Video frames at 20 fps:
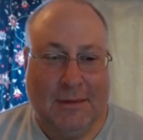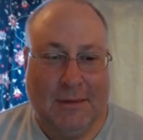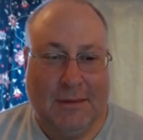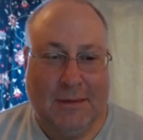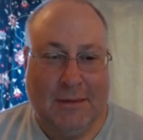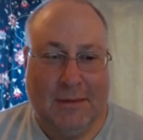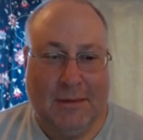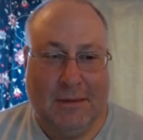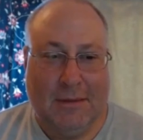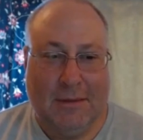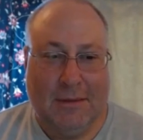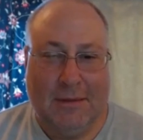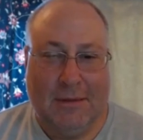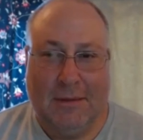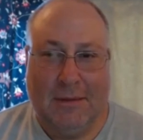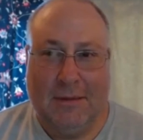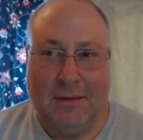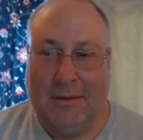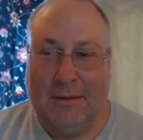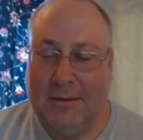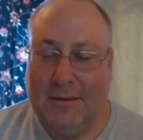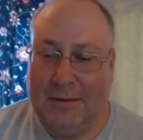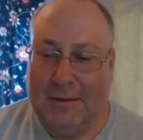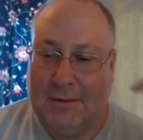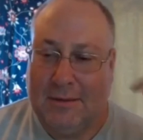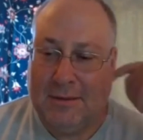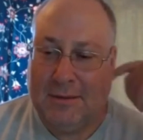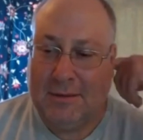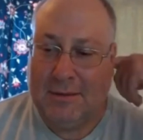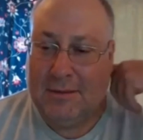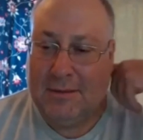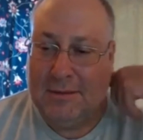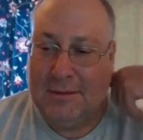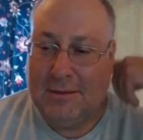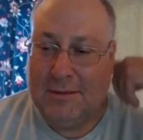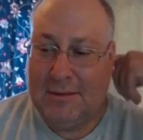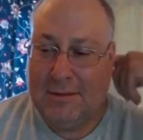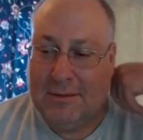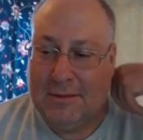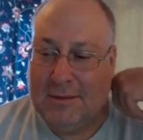embodied in the body
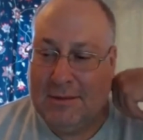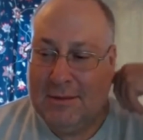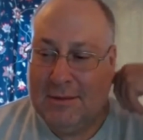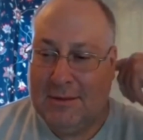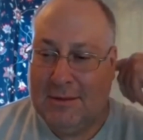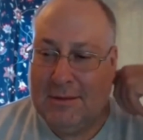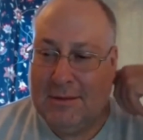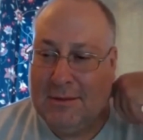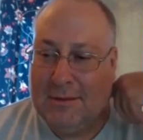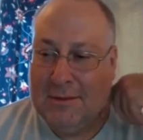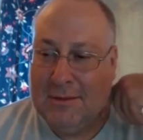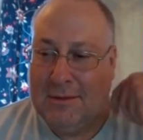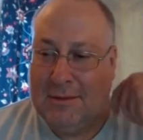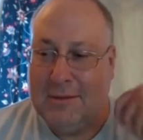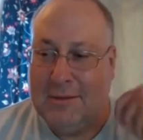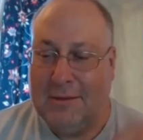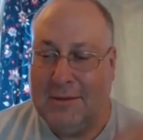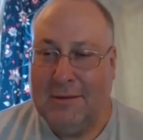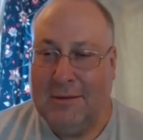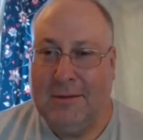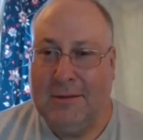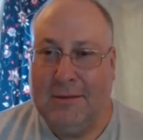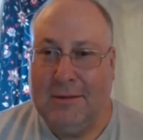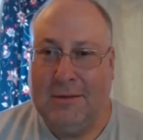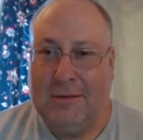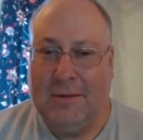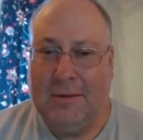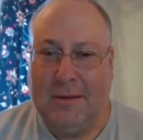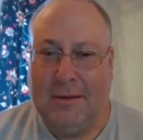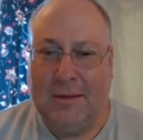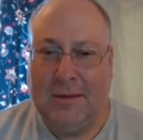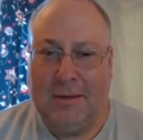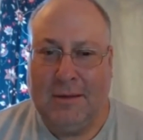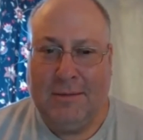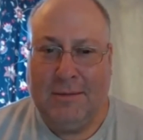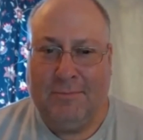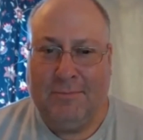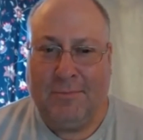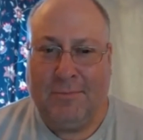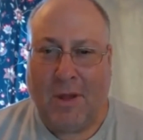of Alex Kinley?
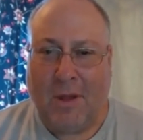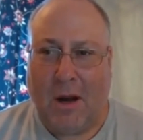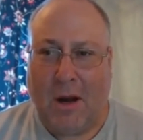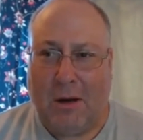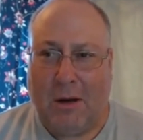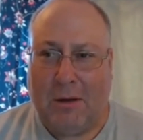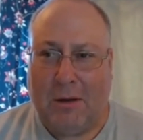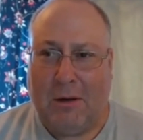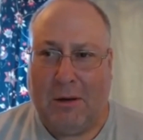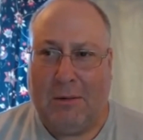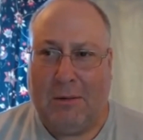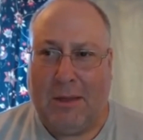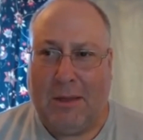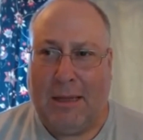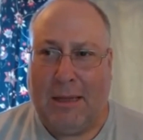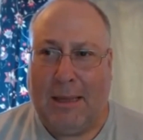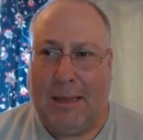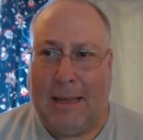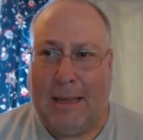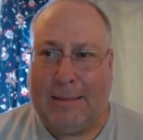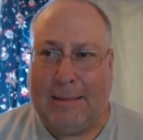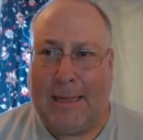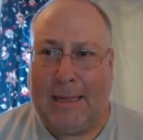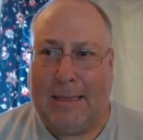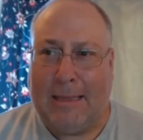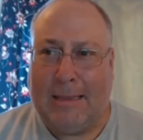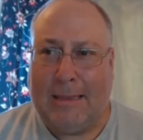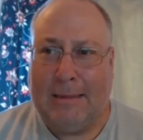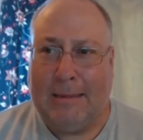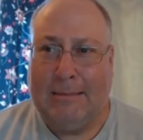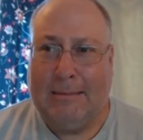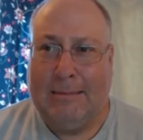Are you the legend? Yes.